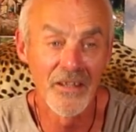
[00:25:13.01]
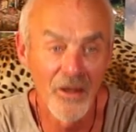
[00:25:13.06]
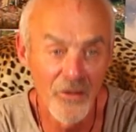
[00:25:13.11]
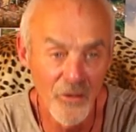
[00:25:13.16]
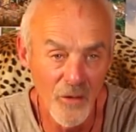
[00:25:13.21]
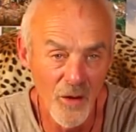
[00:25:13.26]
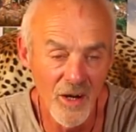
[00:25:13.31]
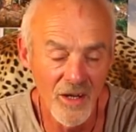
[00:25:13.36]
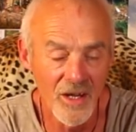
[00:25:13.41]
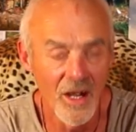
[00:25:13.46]
and I
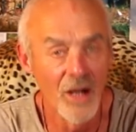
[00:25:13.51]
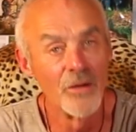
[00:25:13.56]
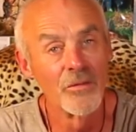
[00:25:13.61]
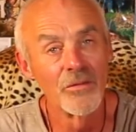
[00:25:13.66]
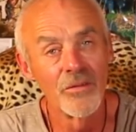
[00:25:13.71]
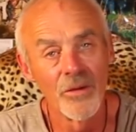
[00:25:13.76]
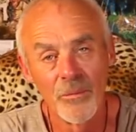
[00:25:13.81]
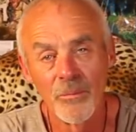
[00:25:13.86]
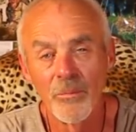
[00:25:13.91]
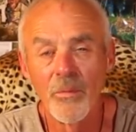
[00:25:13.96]
thought I'd go
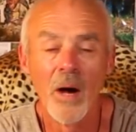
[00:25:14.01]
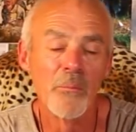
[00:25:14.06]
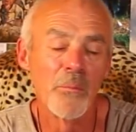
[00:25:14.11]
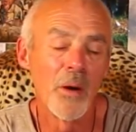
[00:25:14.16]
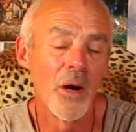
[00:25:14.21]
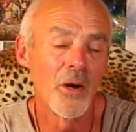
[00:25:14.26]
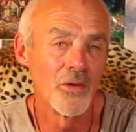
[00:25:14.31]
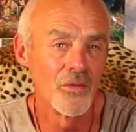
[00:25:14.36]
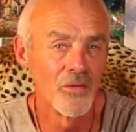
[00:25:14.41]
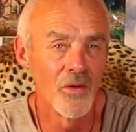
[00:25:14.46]
for a
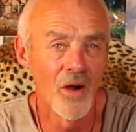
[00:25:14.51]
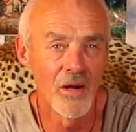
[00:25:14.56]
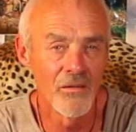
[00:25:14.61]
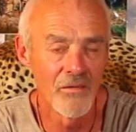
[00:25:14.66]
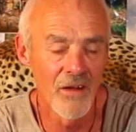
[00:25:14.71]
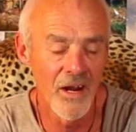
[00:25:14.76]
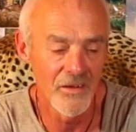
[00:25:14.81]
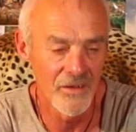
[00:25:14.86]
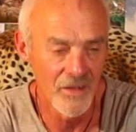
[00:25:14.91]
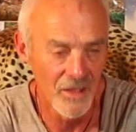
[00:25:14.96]
boat right
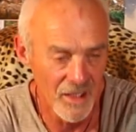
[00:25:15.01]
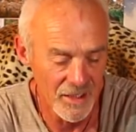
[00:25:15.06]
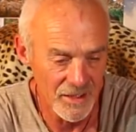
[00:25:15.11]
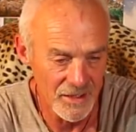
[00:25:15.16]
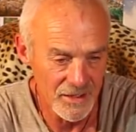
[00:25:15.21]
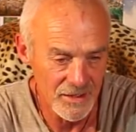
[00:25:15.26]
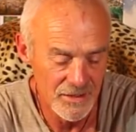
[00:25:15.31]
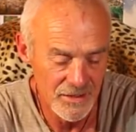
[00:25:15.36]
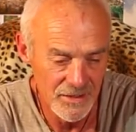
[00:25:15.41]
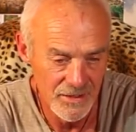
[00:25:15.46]
round the
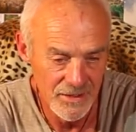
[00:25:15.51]
lake.